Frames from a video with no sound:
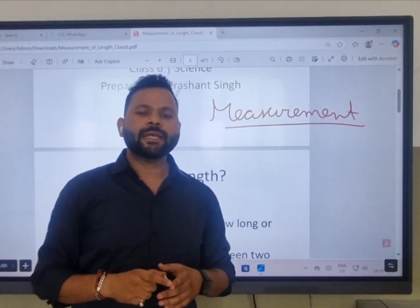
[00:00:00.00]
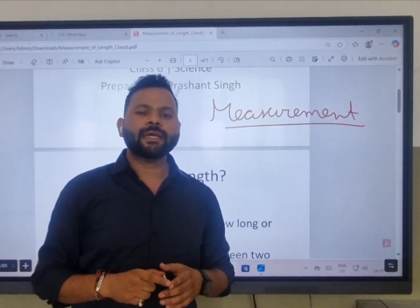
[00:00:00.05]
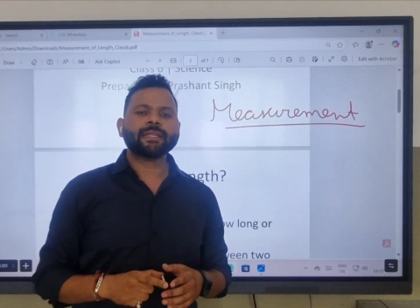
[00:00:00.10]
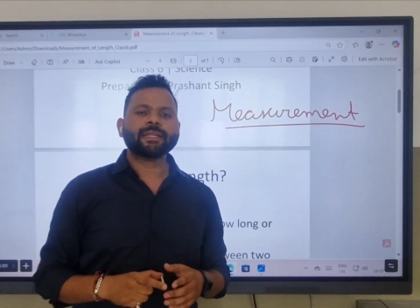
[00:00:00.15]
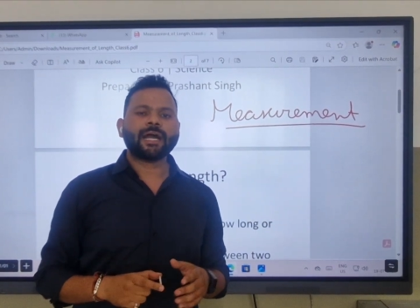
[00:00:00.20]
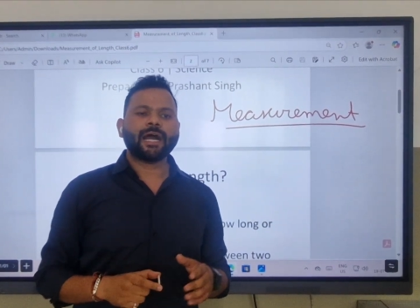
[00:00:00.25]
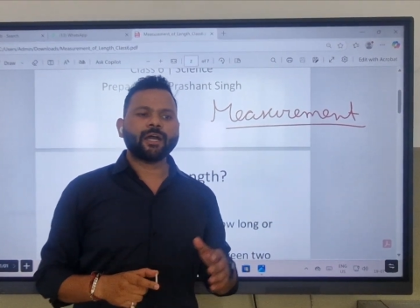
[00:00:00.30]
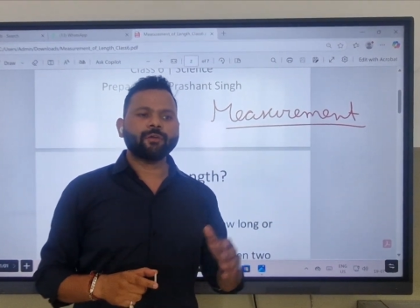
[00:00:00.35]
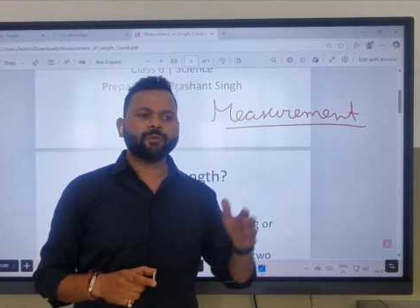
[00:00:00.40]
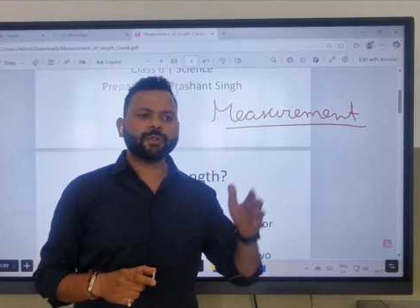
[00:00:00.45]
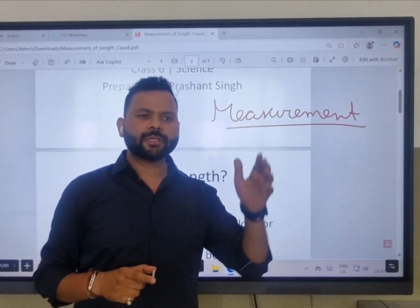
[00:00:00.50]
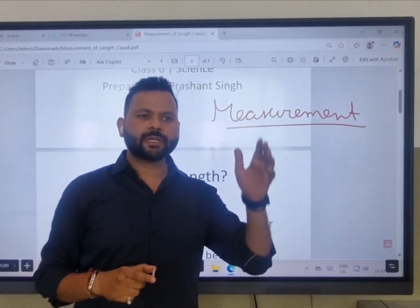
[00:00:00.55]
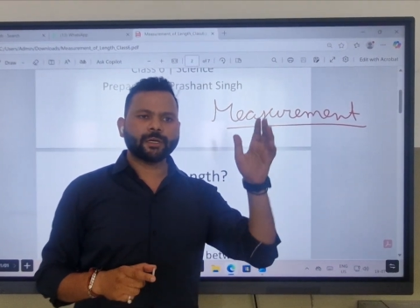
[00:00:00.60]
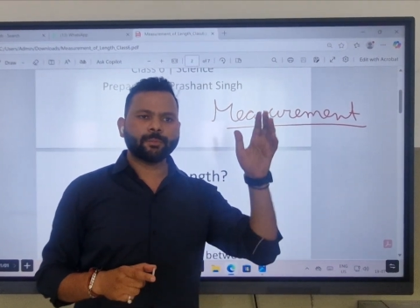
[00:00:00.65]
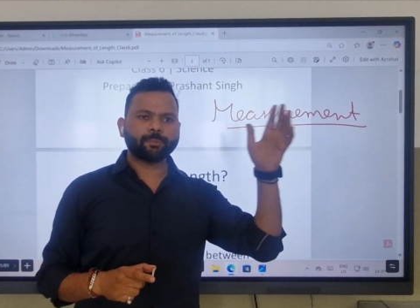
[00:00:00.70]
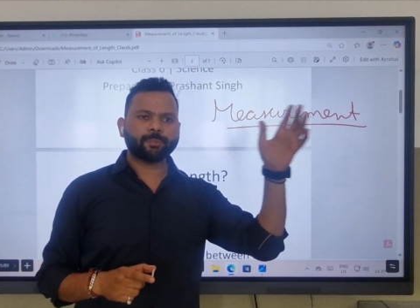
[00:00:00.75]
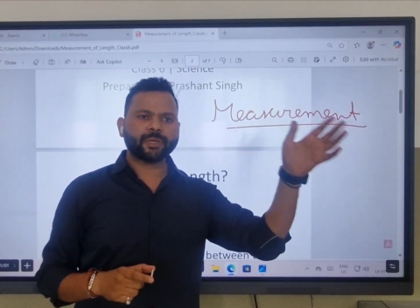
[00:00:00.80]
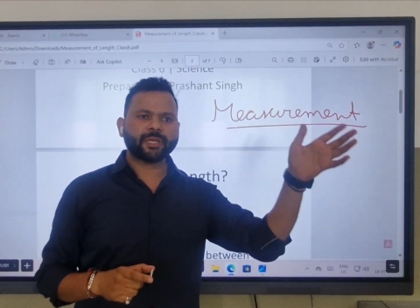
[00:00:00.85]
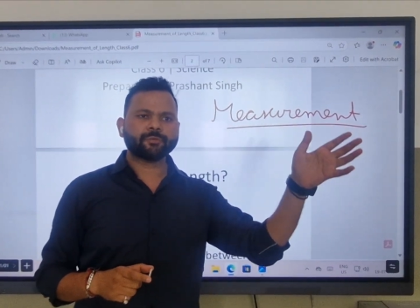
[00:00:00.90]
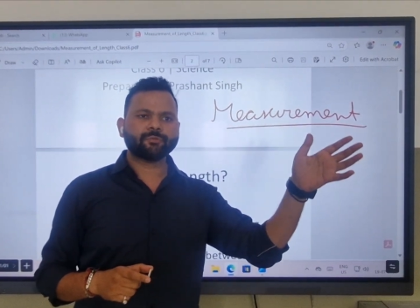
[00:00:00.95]
then I will
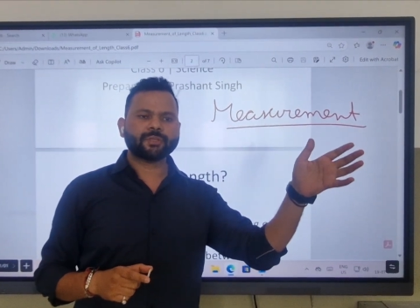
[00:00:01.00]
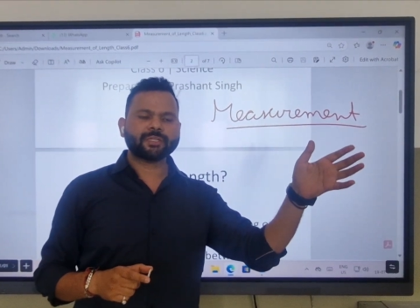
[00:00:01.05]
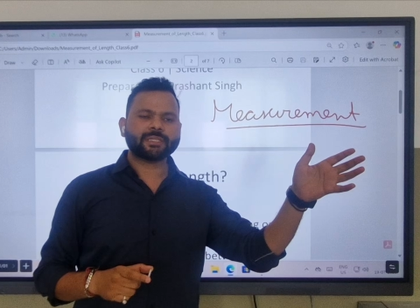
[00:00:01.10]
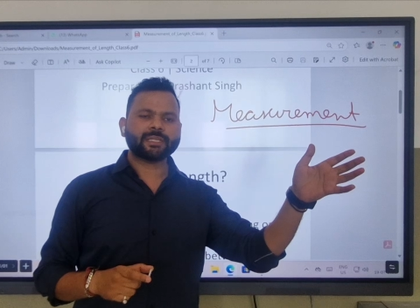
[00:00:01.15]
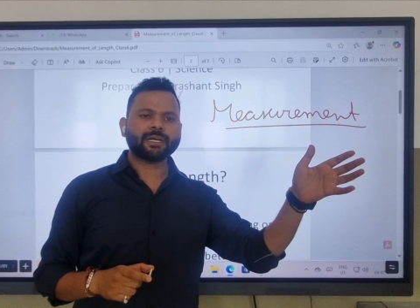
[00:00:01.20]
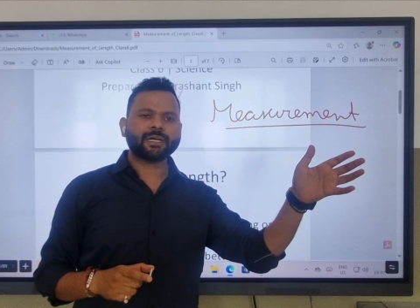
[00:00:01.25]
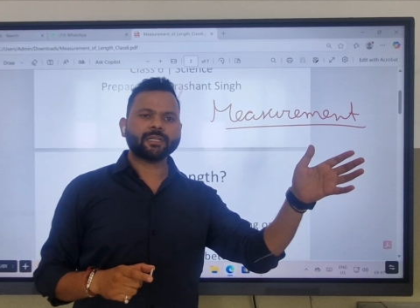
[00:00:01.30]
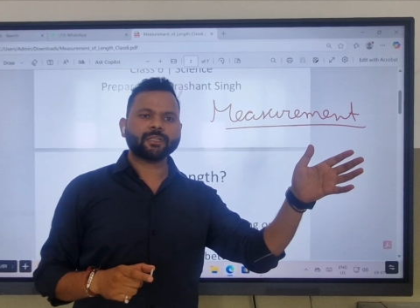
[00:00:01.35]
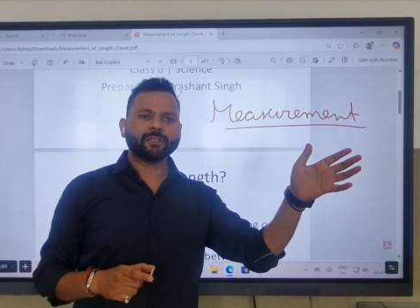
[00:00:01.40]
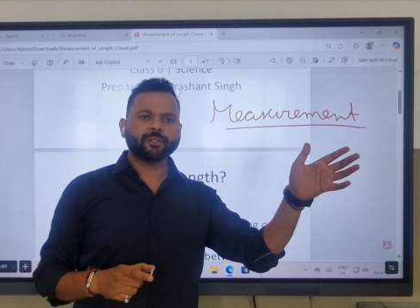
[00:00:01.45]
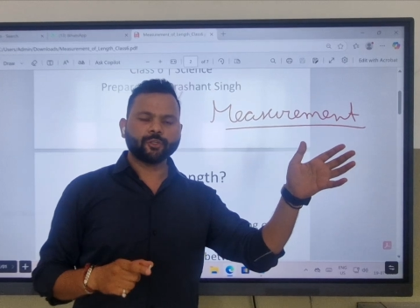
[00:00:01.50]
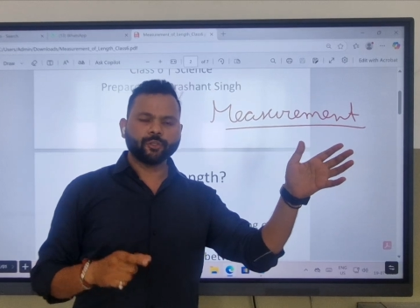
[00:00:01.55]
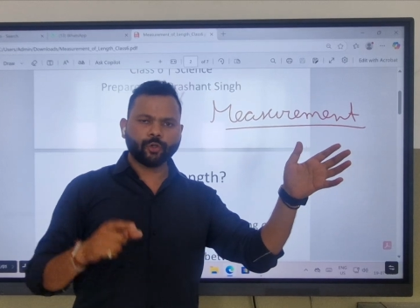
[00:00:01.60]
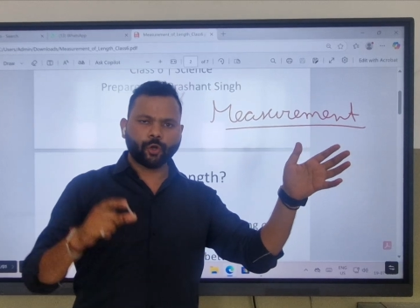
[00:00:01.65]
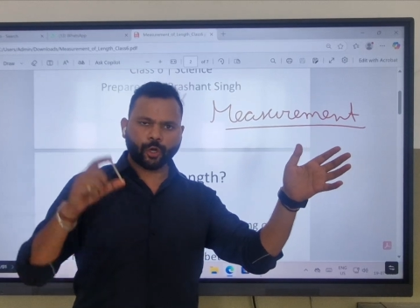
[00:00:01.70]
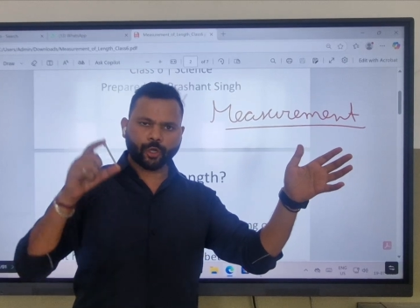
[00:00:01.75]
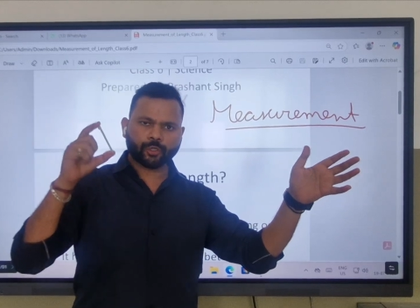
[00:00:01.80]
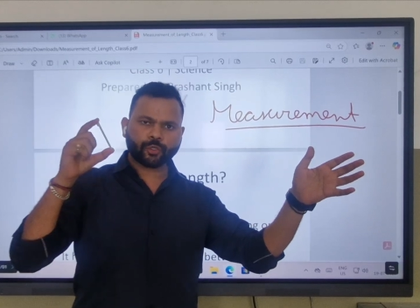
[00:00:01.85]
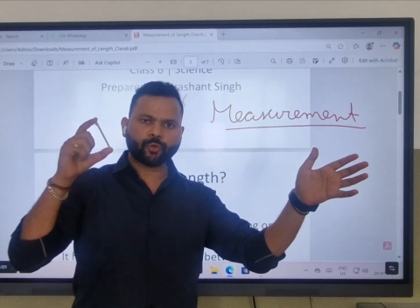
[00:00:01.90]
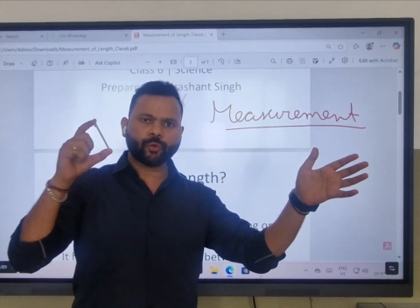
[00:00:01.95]
compare with the
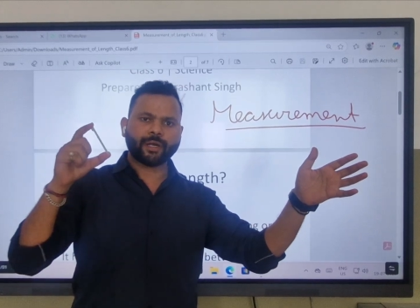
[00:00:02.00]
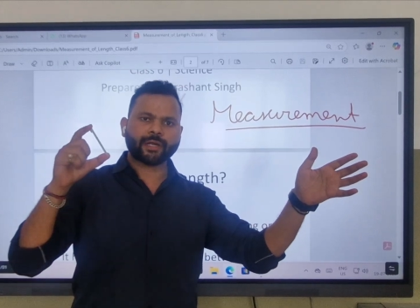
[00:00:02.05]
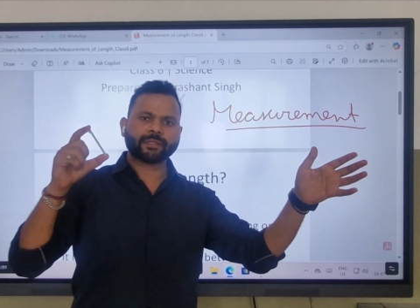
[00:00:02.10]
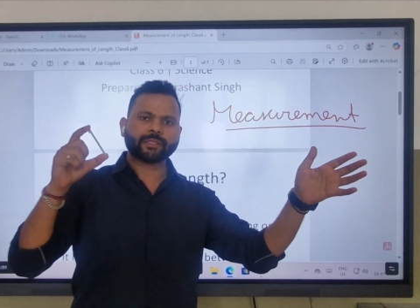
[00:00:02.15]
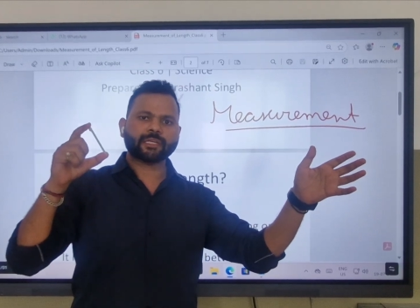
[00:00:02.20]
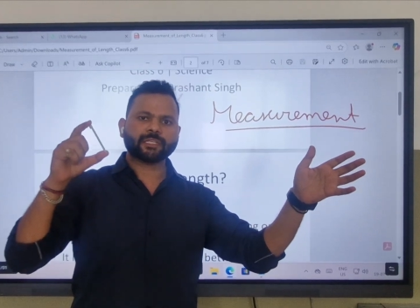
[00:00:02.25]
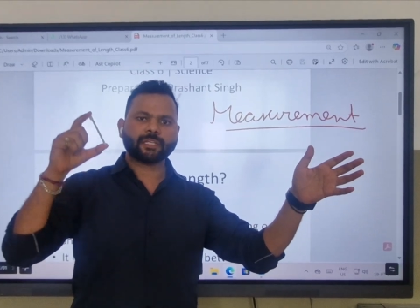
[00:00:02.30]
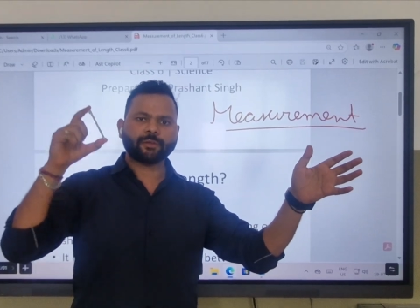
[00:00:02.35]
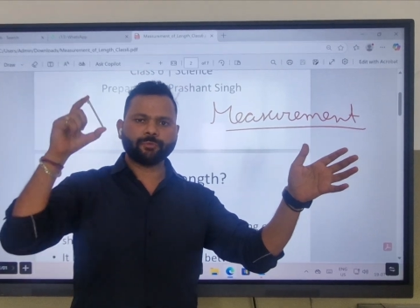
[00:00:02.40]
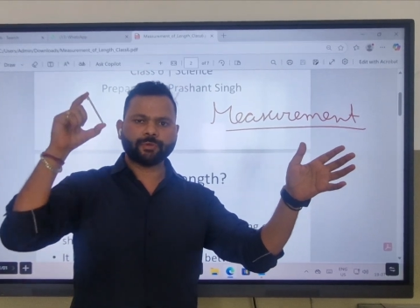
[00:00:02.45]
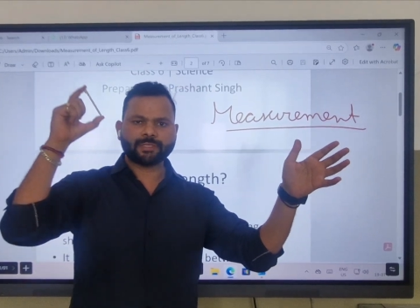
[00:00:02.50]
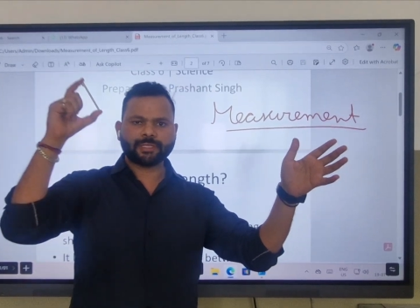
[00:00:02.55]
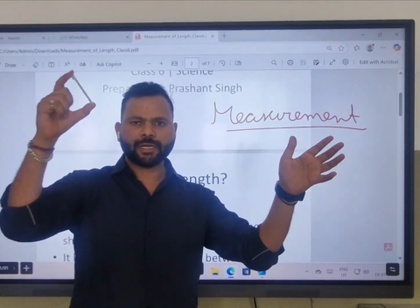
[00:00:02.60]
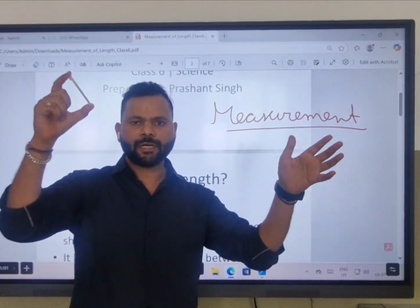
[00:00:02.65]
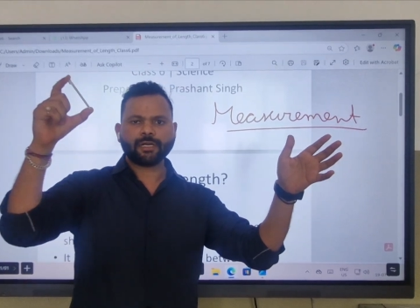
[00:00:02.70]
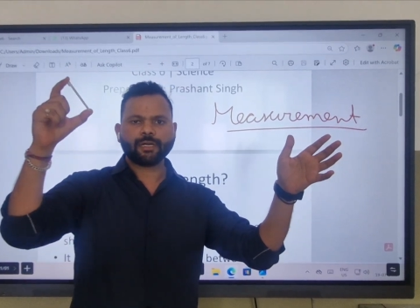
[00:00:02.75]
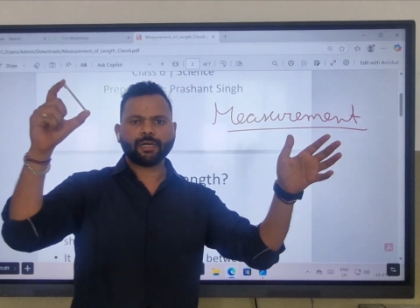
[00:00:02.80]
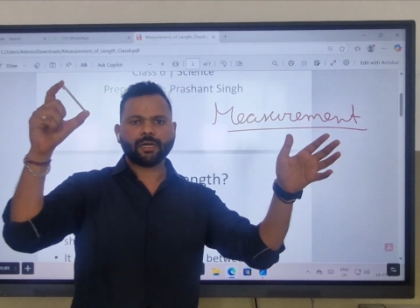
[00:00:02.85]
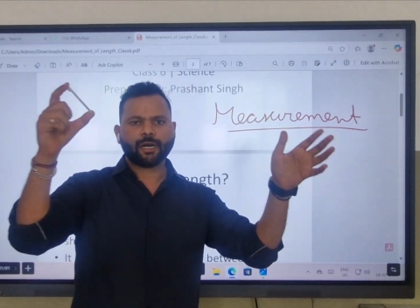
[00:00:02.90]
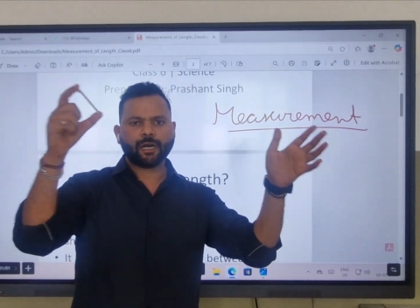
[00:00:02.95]
known quantity with
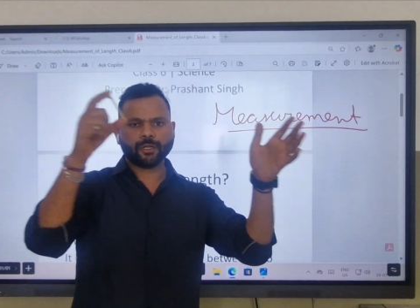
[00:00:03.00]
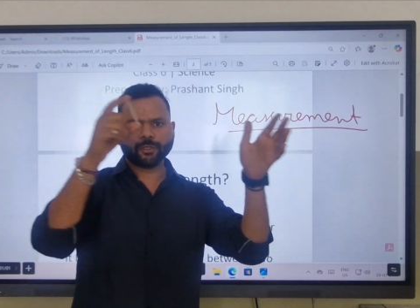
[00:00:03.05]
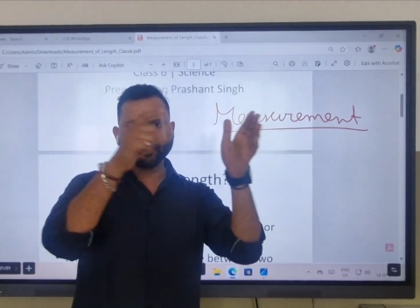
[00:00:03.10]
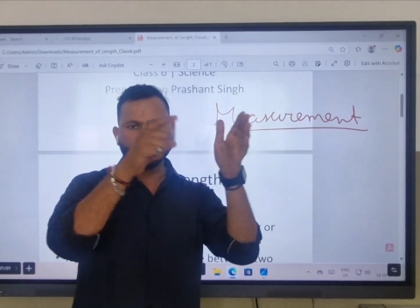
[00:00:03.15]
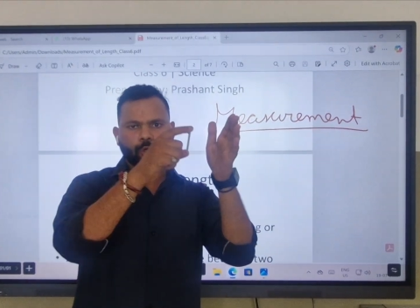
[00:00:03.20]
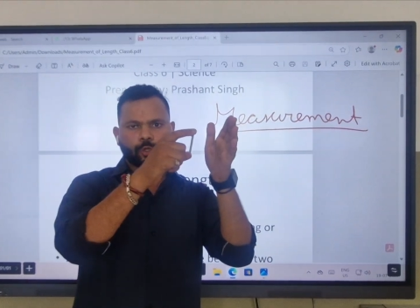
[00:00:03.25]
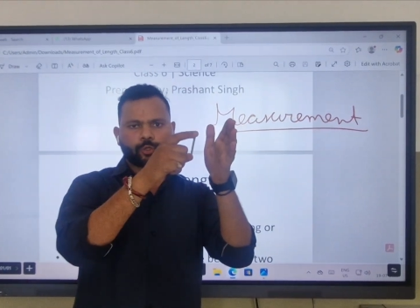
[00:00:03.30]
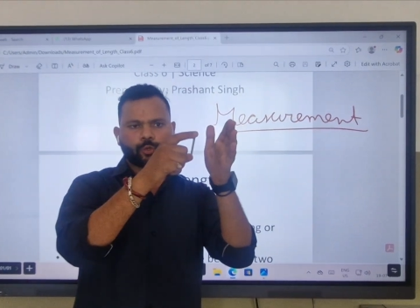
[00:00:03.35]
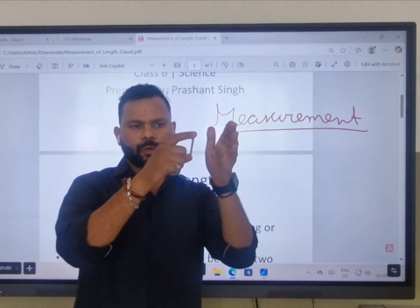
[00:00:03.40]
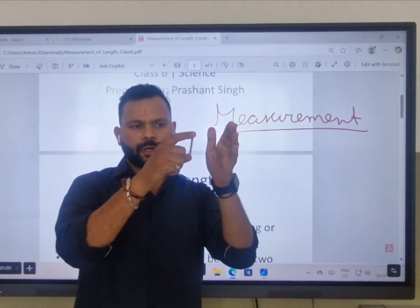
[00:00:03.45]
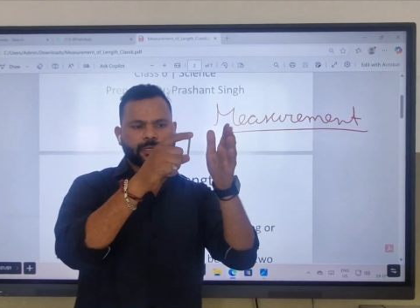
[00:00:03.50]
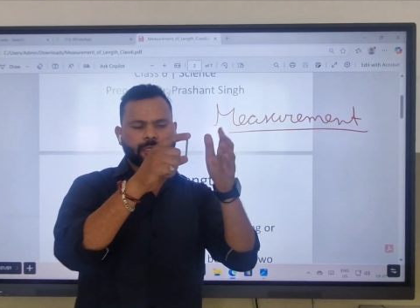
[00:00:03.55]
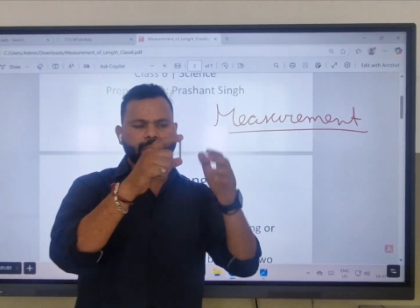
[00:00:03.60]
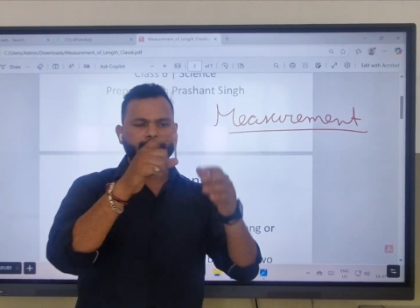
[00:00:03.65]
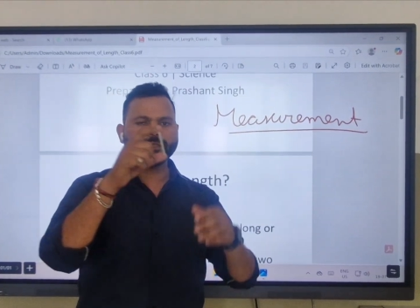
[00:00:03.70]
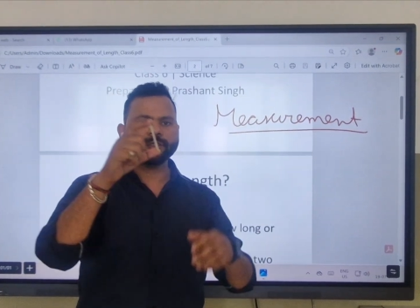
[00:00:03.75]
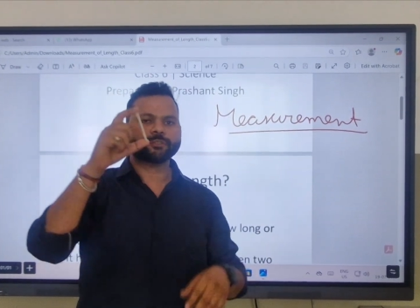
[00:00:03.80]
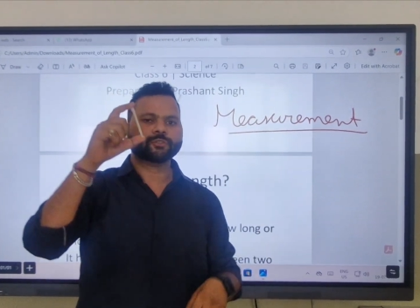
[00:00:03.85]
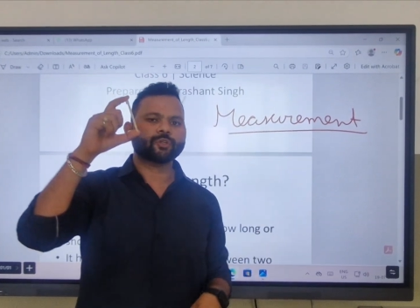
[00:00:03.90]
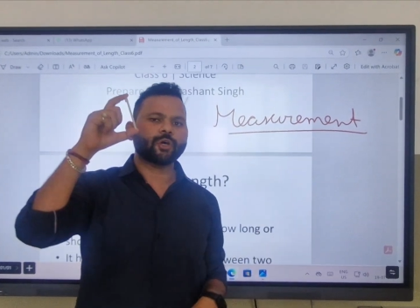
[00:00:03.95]
the unknown
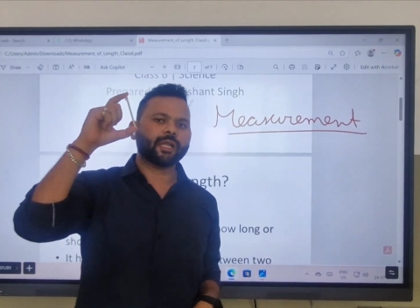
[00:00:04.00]
quantity.